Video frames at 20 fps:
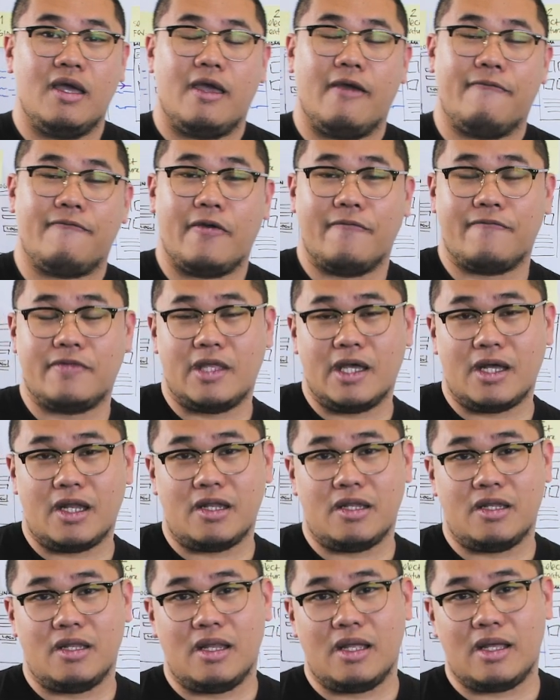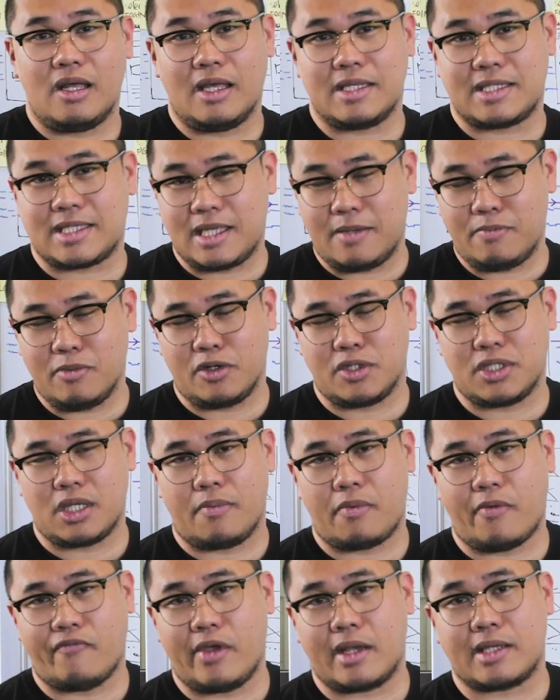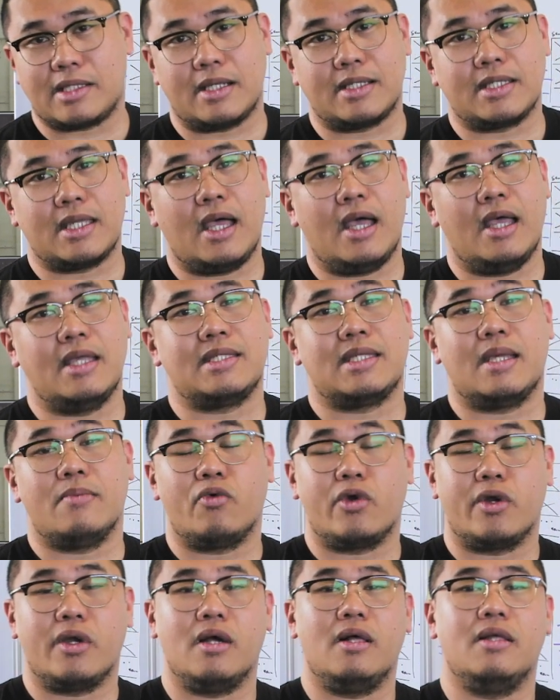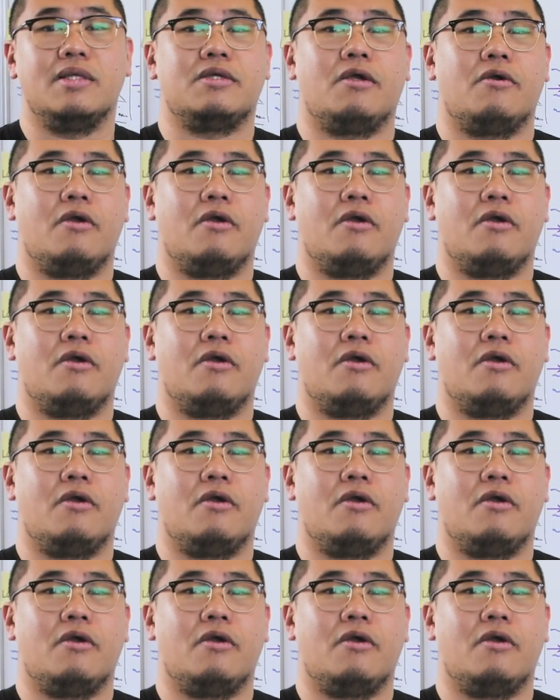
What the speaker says: If you've done a similar type of exercise somewhere else,